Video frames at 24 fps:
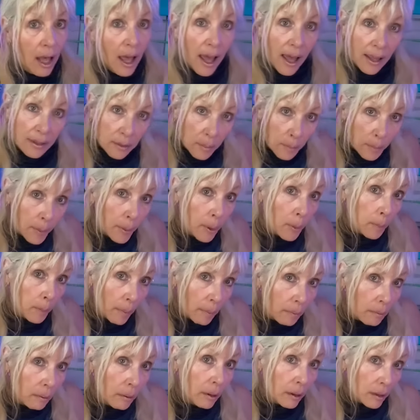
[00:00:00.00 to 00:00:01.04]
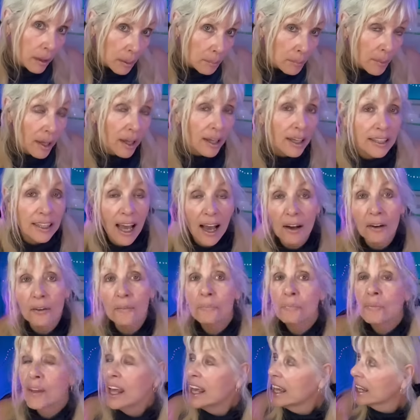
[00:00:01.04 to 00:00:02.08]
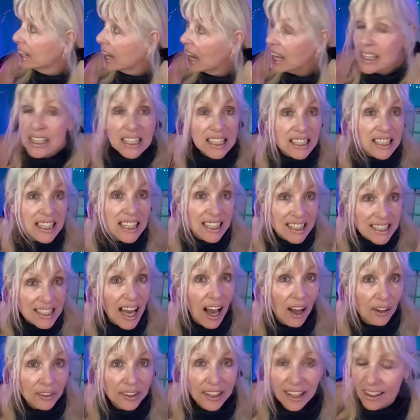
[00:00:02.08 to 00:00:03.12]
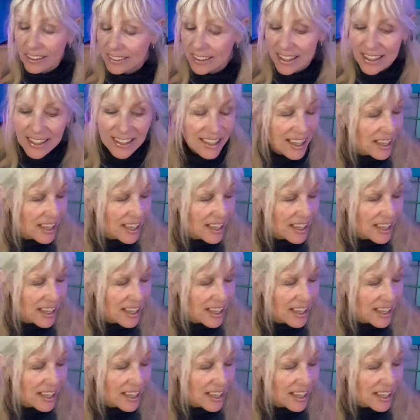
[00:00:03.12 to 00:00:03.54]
And the purple? Come on now. Kind of sticks out there, doesn't